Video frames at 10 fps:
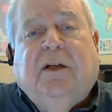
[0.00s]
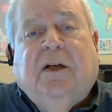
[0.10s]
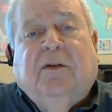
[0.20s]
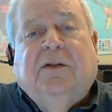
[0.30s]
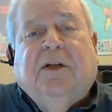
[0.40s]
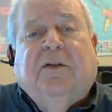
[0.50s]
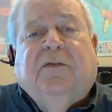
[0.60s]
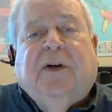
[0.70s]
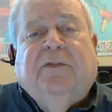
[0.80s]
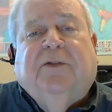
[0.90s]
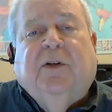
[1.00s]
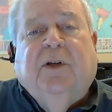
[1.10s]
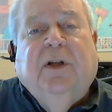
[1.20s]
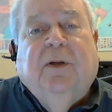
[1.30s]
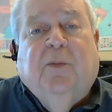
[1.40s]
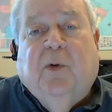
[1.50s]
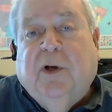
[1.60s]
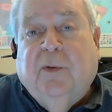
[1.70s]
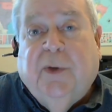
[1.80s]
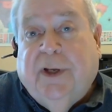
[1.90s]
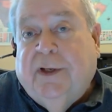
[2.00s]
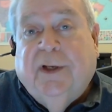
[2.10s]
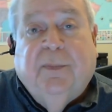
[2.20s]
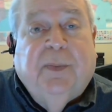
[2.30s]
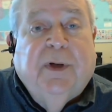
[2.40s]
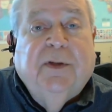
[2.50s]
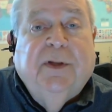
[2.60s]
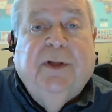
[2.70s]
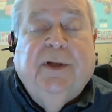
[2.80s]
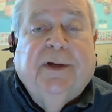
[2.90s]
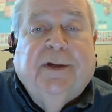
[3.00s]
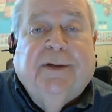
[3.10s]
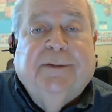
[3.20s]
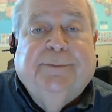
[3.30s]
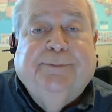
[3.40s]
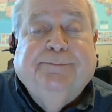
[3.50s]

it's like 5:30 in the morning. We end up on the